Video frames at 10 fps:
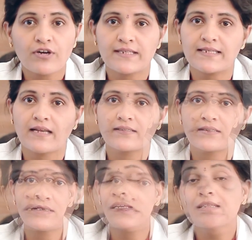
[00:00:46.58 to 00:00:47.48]
your
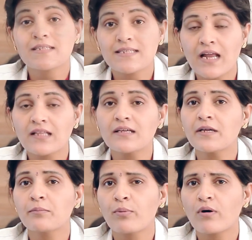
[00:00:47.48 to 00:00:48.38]
consultant. There's another
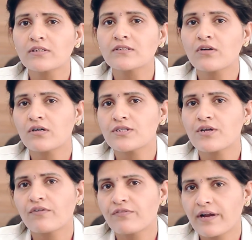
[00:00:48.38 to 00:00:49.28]
important cause
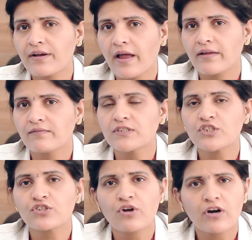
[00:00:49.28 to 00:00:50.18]
of red eye which
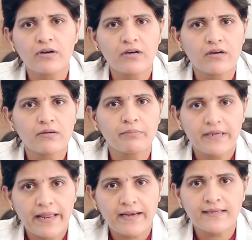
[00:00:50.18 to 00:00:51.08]
should not be
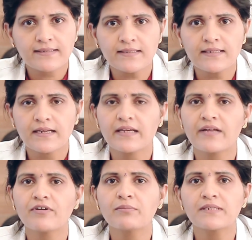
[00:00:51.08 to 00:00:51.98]
neglected and
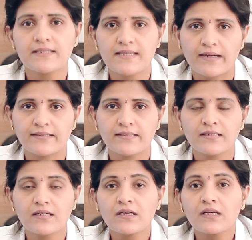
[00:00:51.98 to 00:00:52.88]
never be discarded.
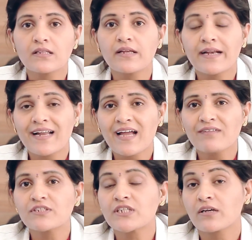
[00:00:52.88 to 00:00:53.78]
The red eye,
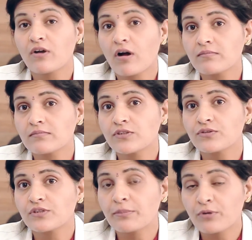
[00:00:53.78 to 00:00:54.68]
which can come due
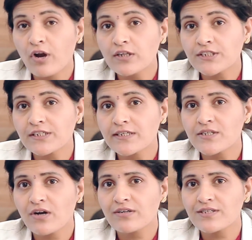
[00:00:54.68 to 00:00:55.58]
to immunological
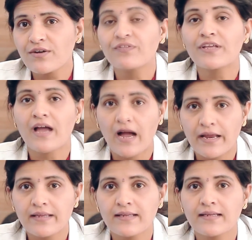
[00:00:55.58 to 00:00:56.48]
disorders of the
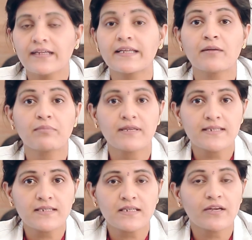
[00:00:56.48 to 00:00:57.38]
eye. It can
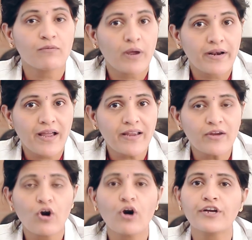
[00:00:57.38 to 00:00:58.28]
present in one eye
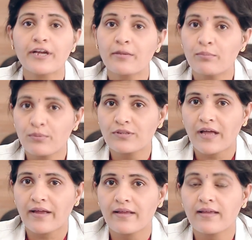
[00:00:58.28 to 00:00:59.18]
or in both
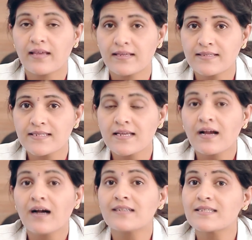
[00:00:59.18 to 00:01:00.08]
eye. Hence,
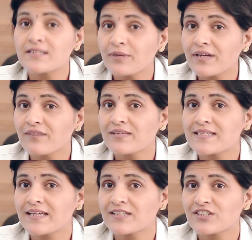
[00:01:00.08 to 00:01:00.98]
a systemic
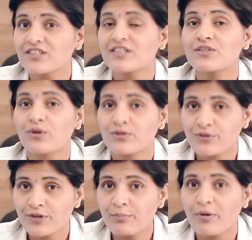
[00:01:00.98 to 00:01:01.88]
investigation is
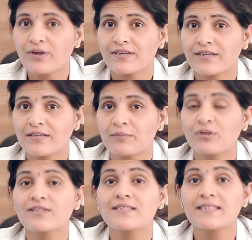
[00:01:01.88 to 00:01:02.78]
also important
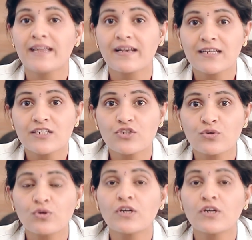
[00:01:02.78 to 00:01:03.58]
because this can lead to